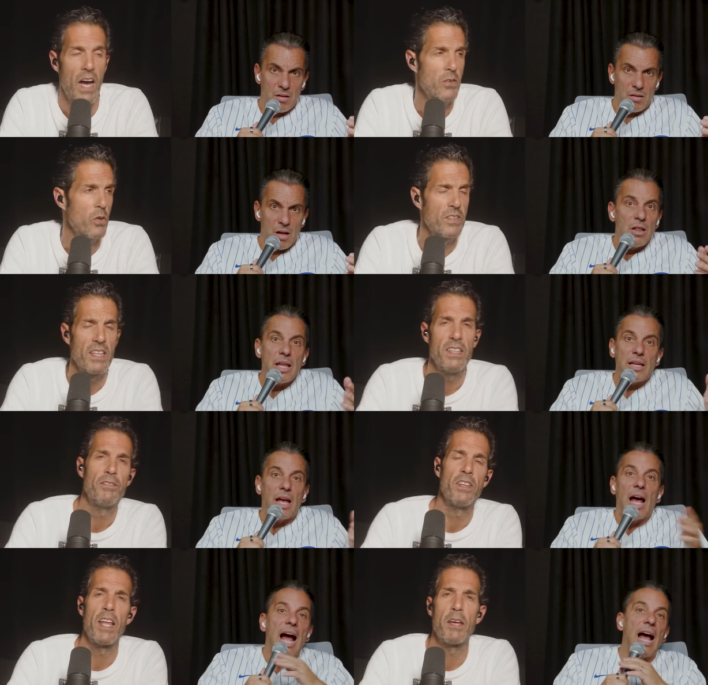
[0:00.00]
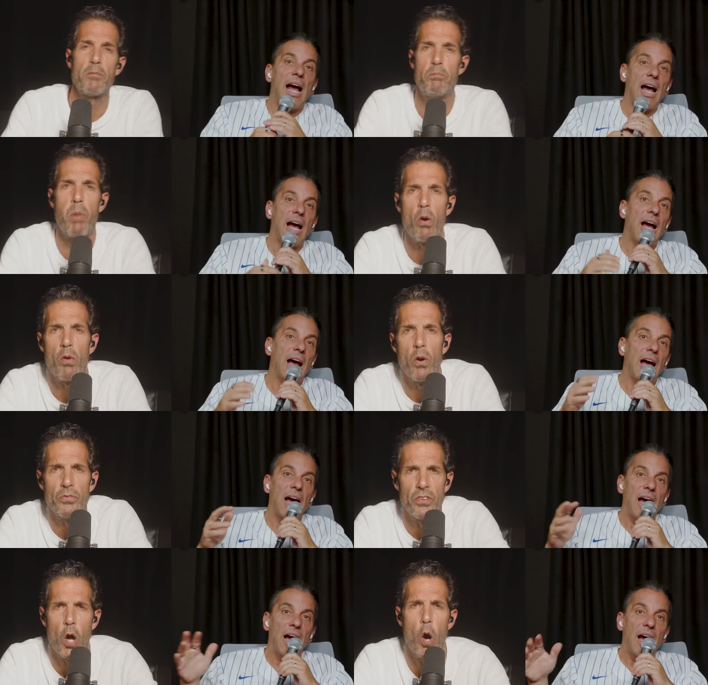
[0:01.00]
Speaker 1: I thought
Speaker 2: they
Speaker 1: like, lived in like
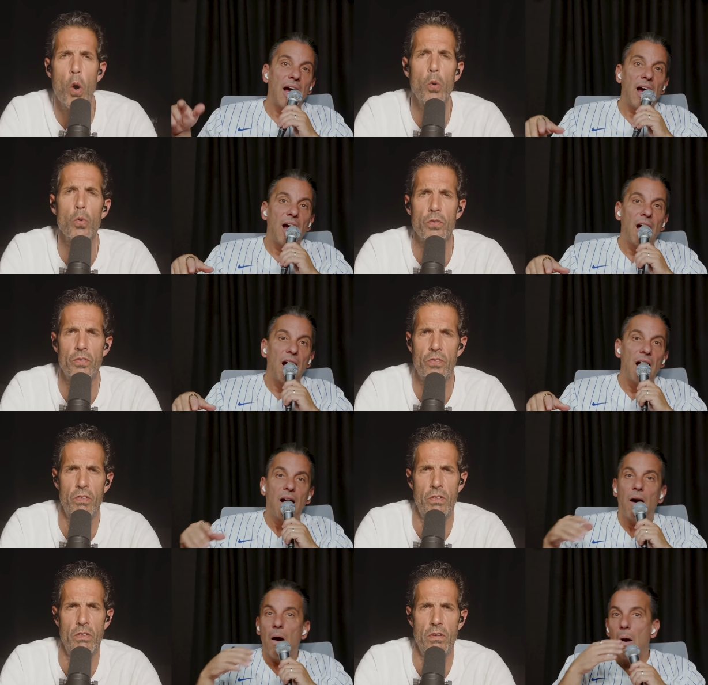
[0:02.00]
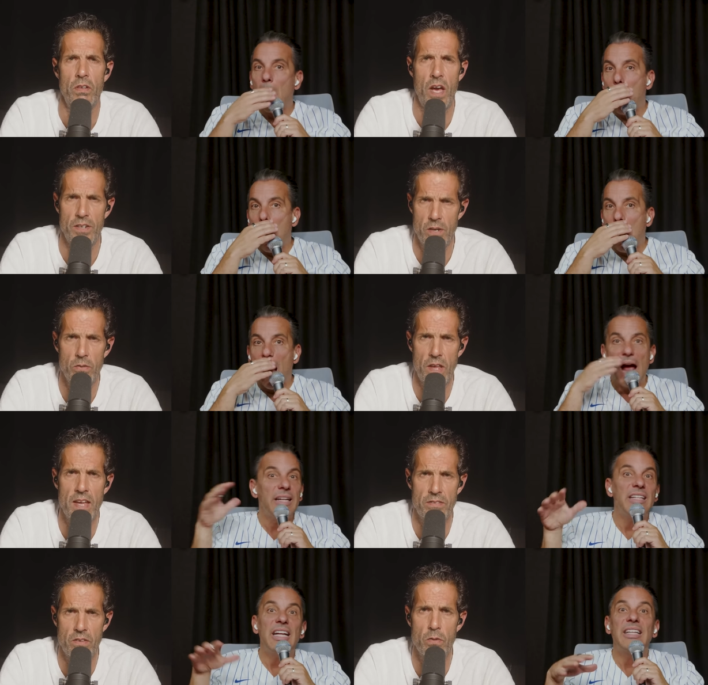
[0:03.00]
burrows and holes. I know
Speaker 2: that I
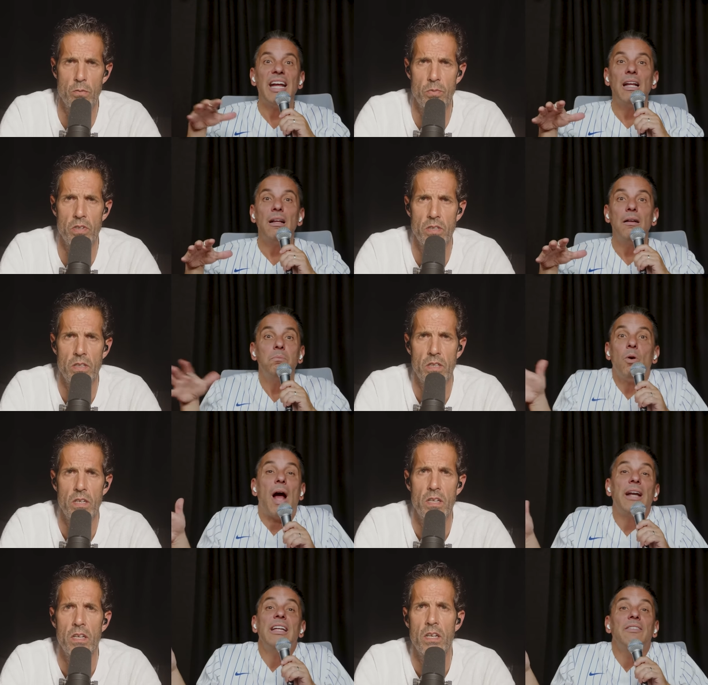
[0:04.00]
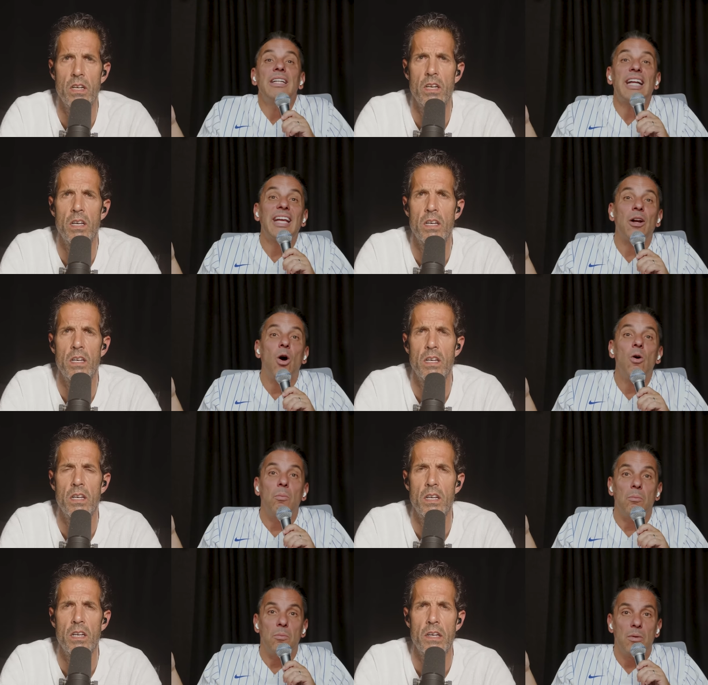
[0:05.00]
didn't think too, they, but bro, I didn't even think they had a
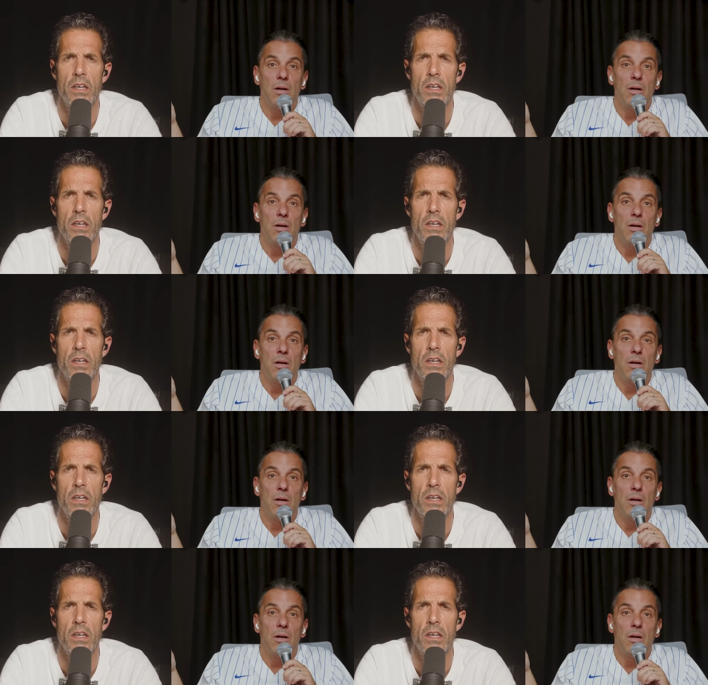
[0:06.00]
home.